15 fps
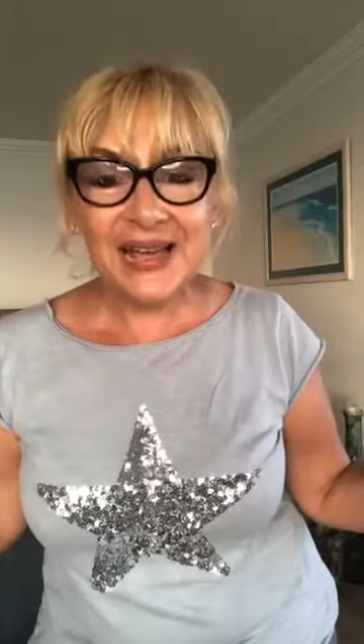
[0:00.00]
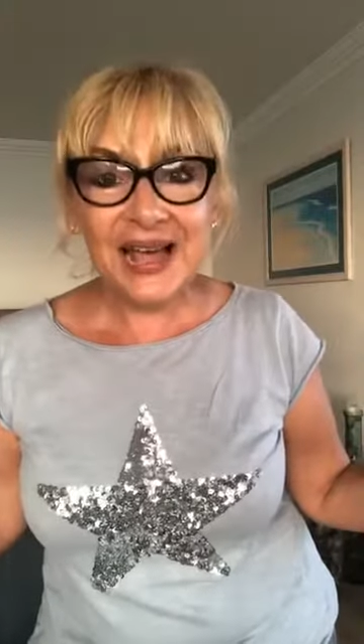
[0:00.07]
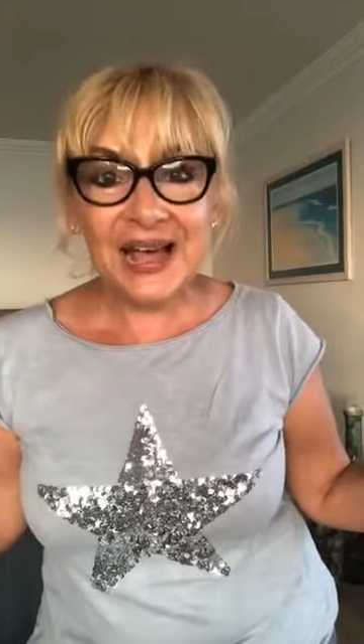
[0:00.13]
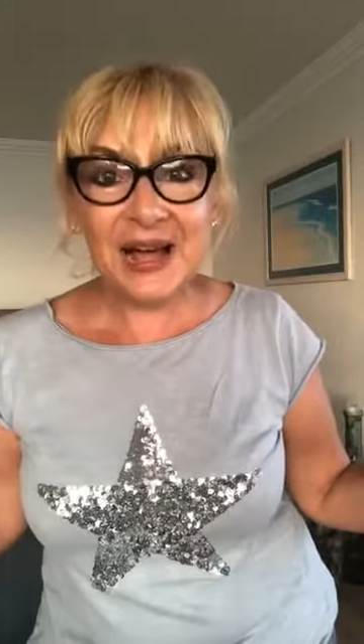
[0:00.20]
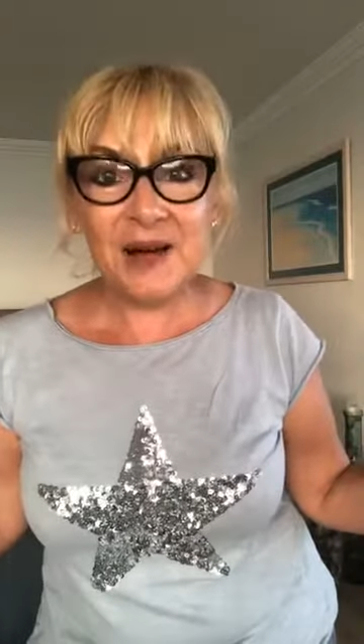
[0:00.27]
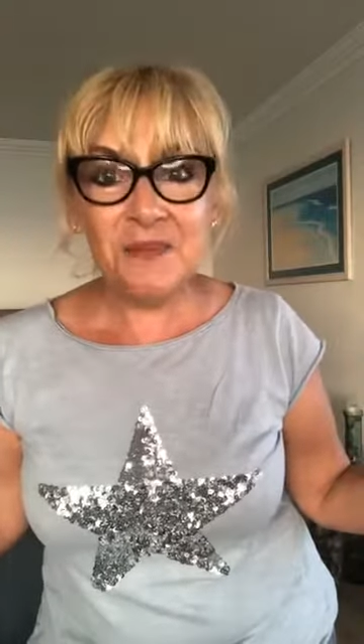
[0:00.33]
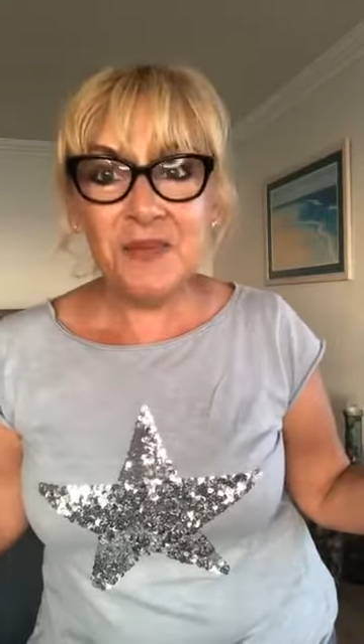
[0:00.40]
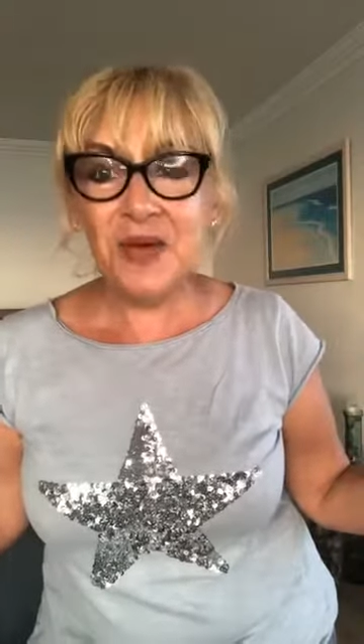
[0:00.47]

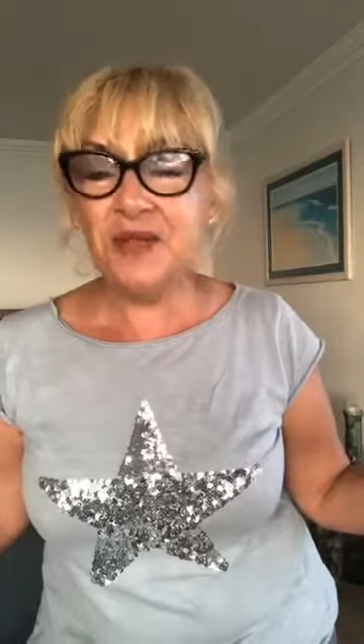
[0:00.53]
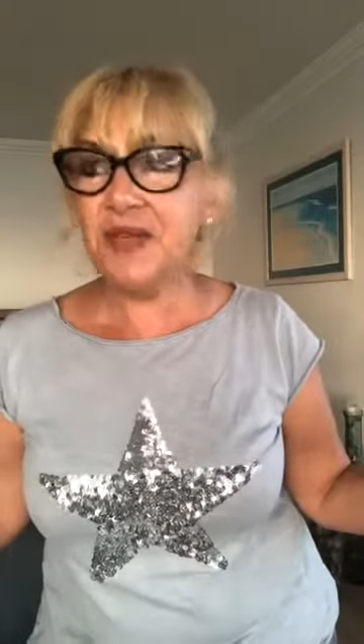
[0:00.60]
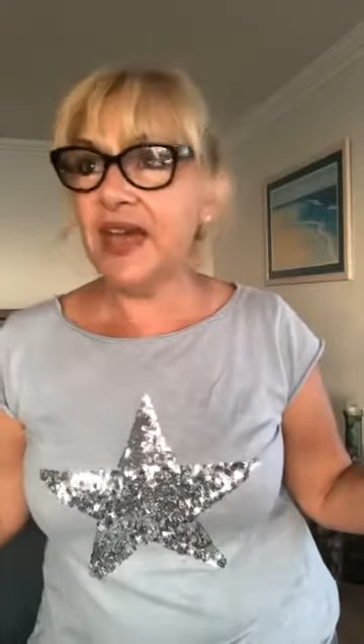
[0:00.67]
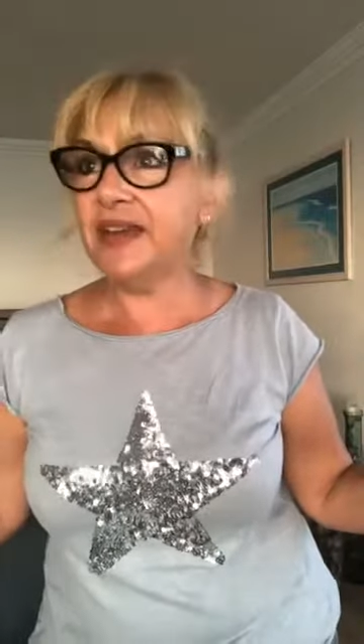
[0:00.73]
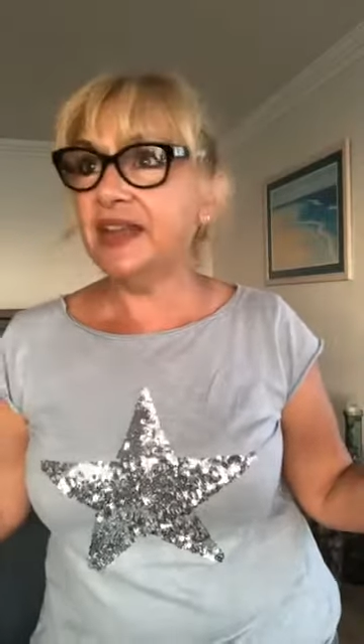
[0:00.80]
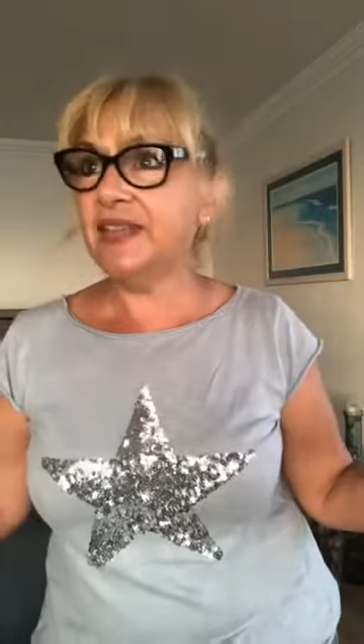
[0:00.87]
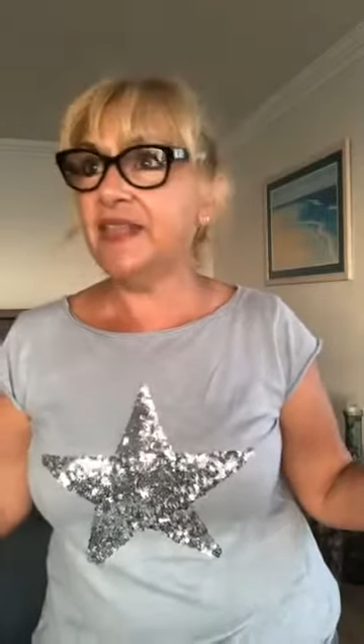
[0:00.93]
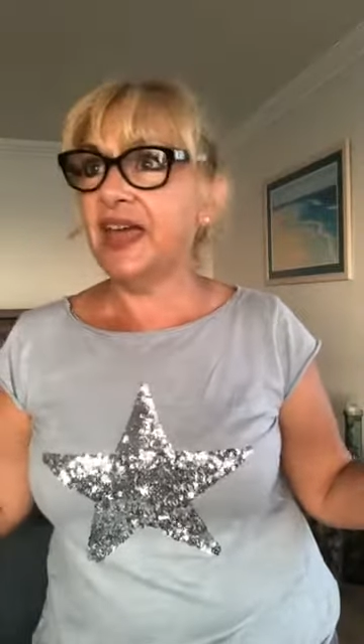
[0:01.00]

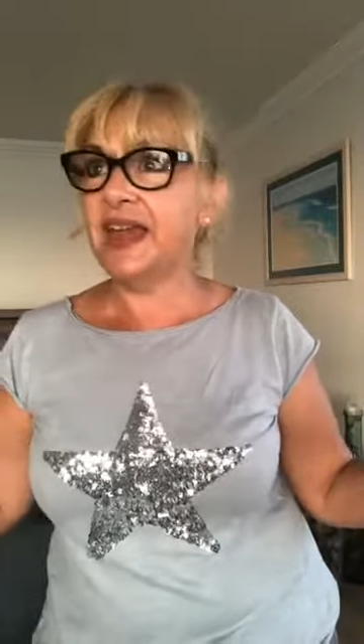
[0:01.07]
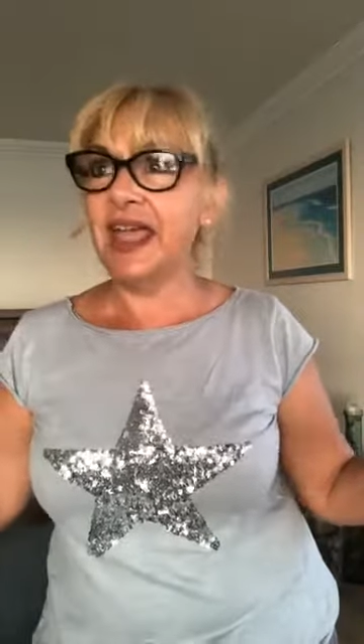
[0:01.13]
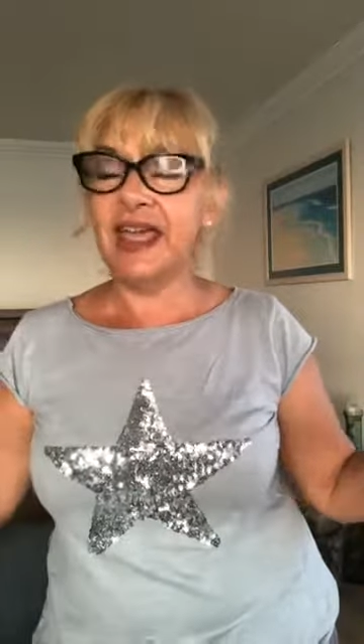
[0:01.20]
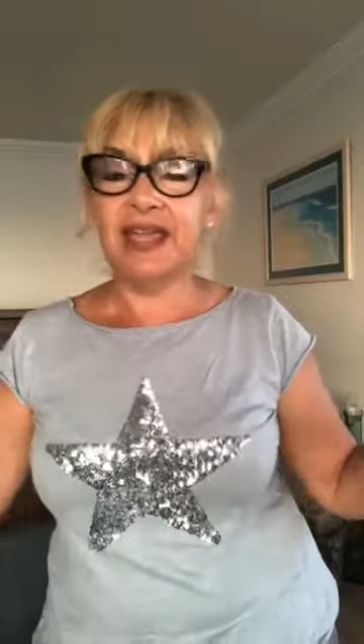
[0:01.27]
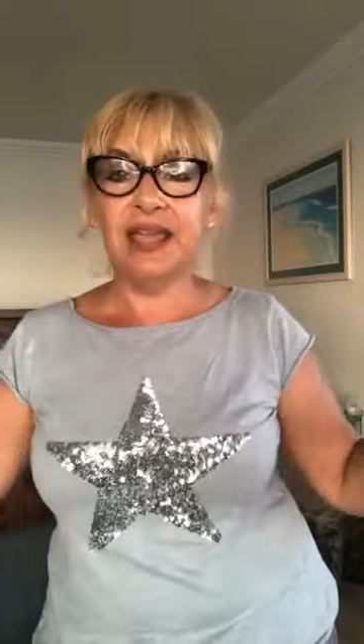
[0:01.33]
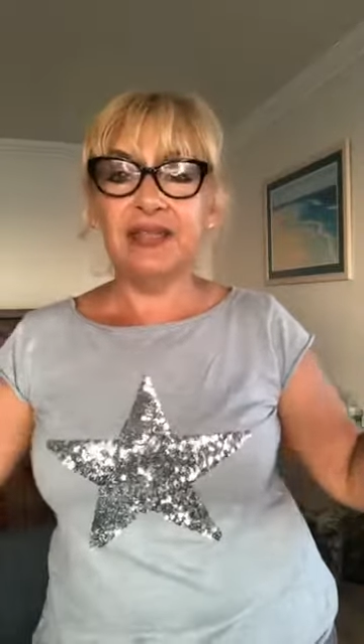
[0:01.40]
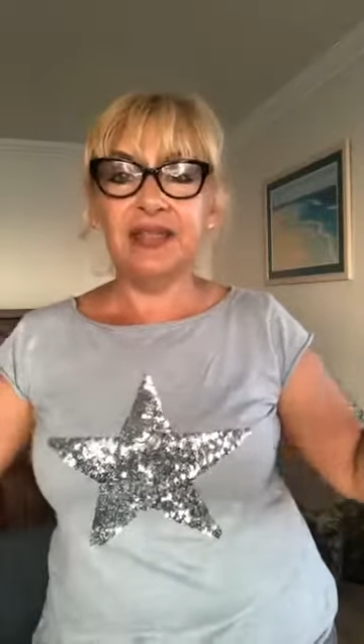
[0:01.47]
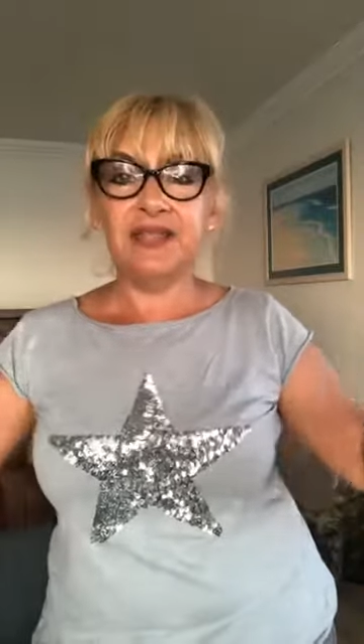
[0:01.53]

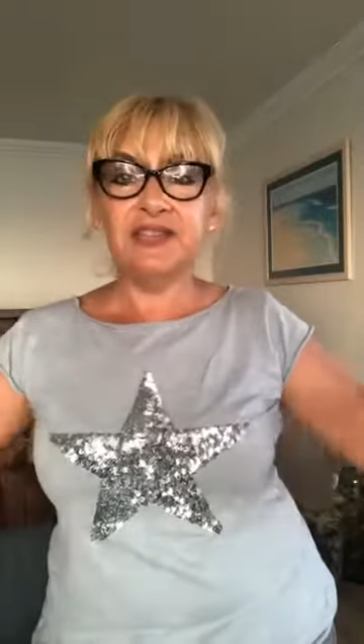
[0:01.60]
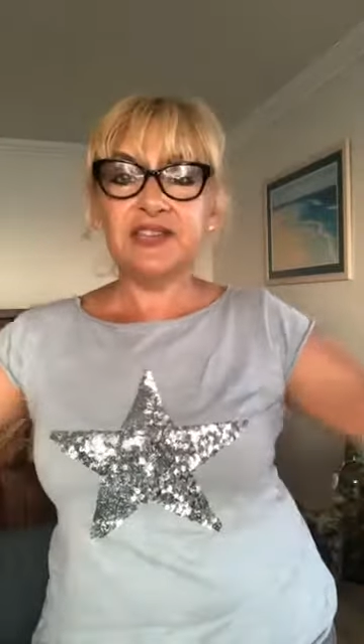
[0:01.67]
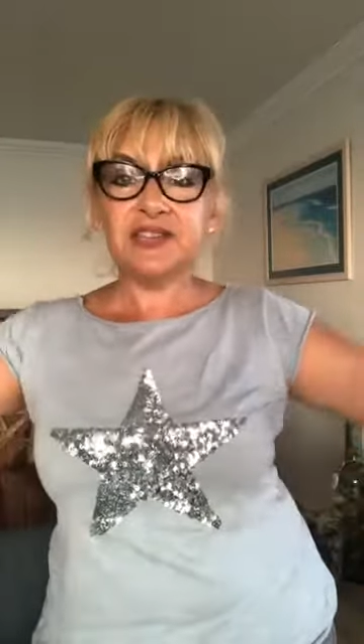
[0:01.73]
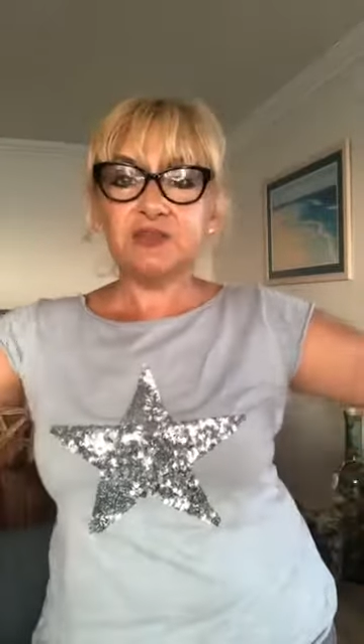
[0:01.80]
This